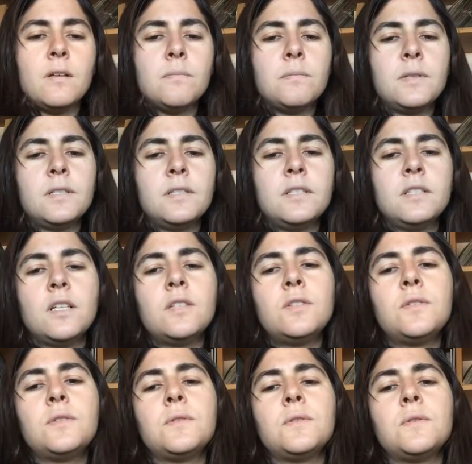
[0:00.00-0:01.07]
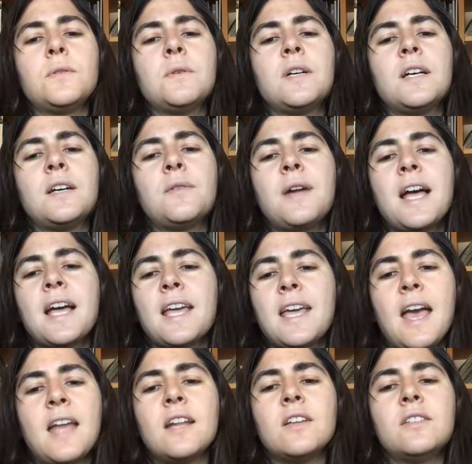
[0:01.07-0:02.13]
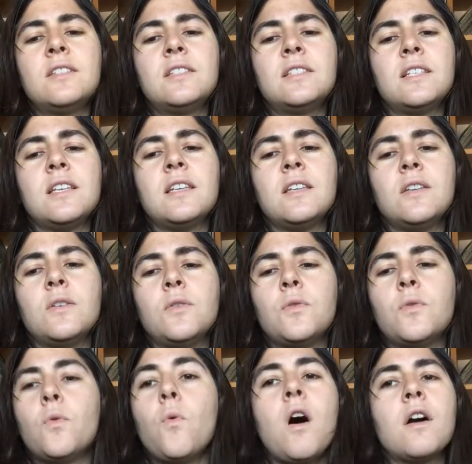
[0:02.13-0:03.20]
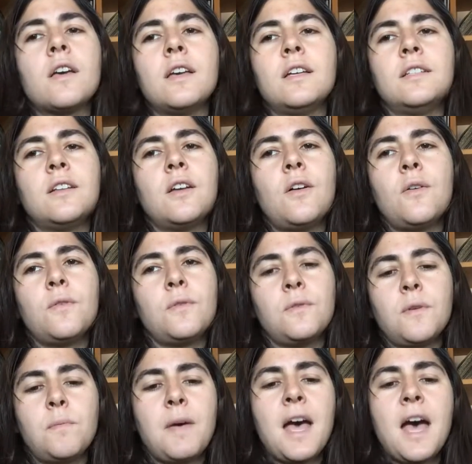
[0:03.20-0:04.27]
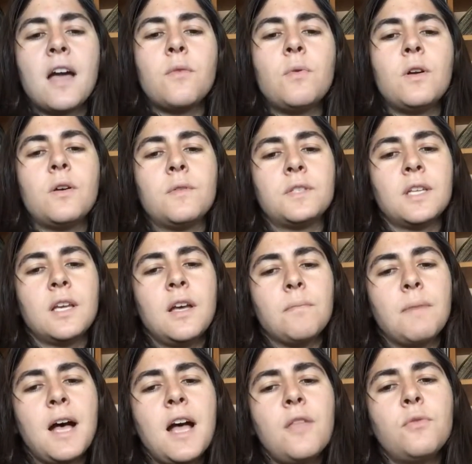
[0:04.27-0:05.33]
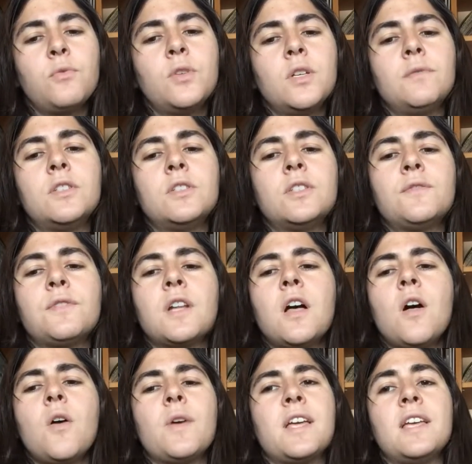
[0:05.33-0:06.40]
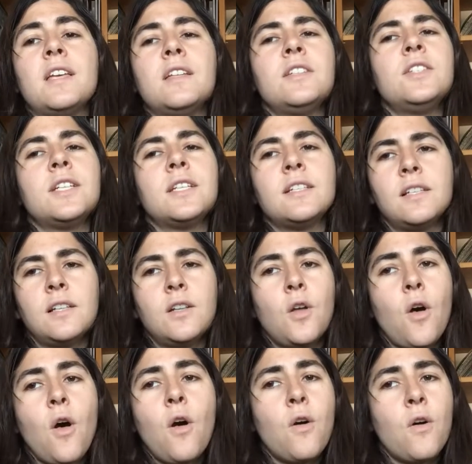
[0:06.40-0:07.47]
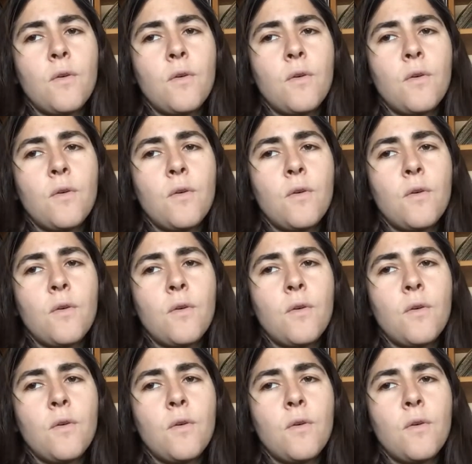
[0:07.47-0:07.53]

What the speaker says: But not to where I cannot see you walking on the back roads by the rivers flowing, you know.